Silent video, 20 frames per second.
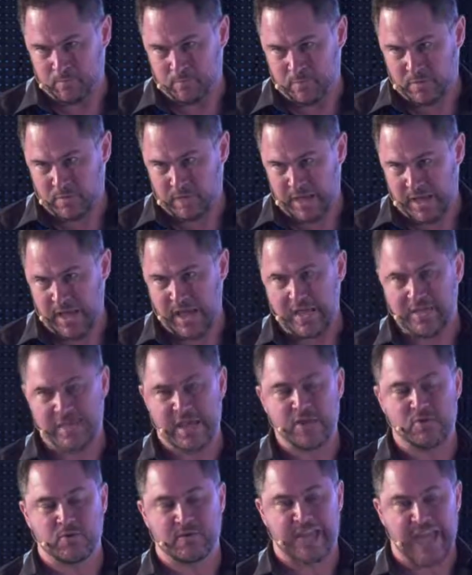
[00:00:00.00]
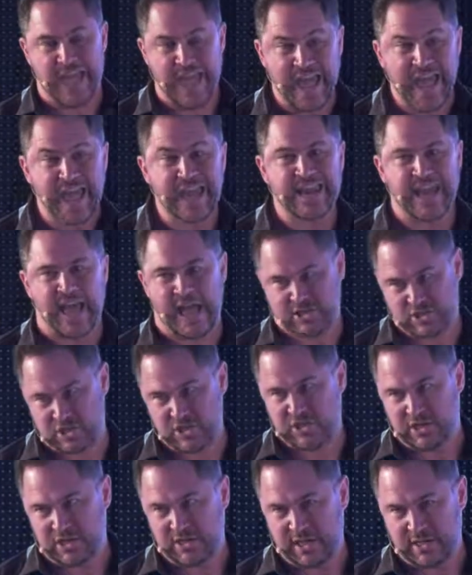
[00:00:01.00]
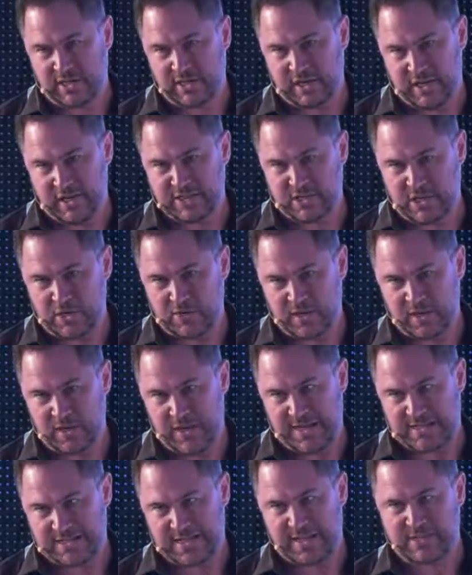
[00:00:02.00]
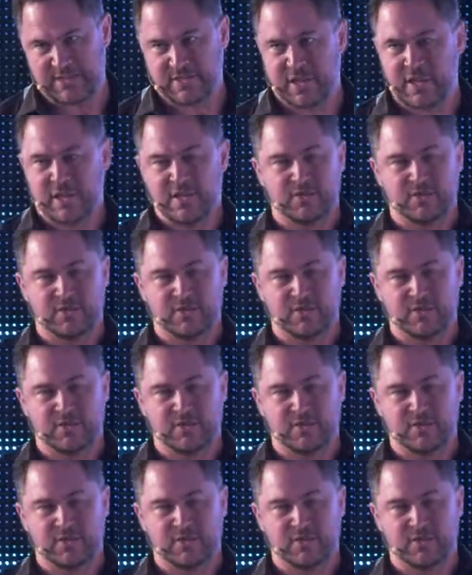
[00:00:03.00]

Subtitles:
Okay? And then you can actually conduct an ICO in the United States.